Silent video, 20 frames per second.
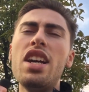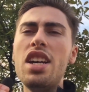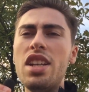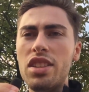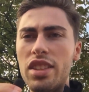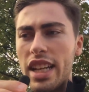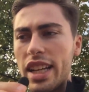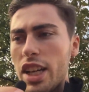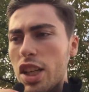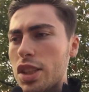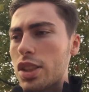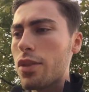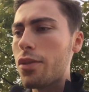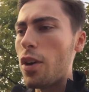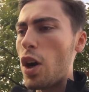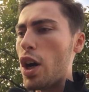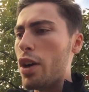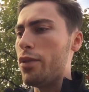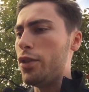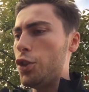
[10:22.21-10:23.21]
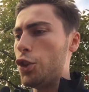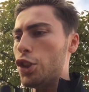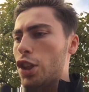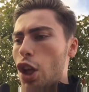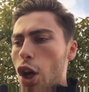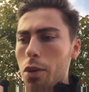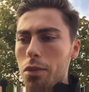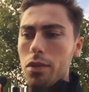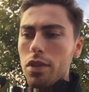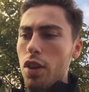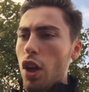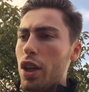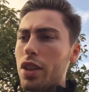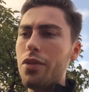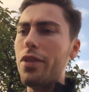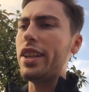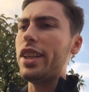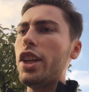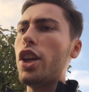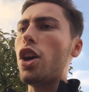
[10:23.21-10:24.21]
So yeah, get us to 500. Like, like the
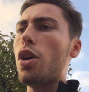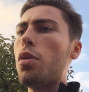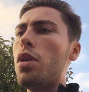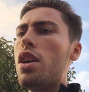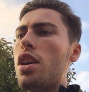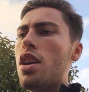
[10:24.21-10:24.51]
video.